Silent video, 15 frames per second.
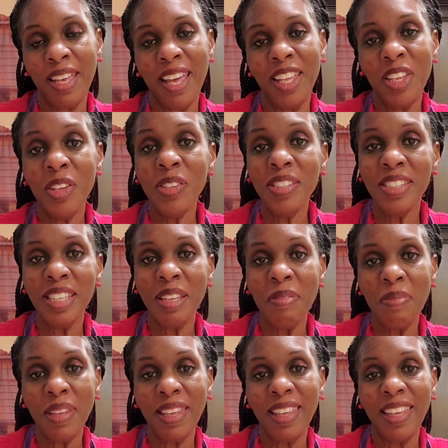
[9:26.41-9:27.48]
And you'll see
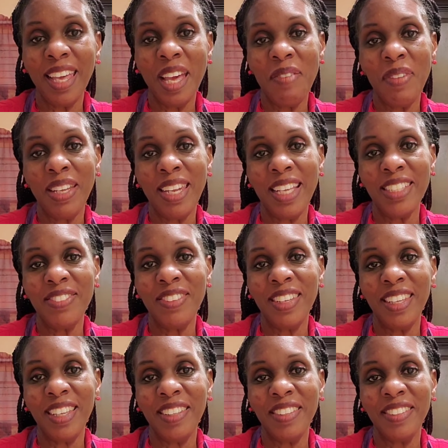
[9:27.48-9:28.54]
me in my next video.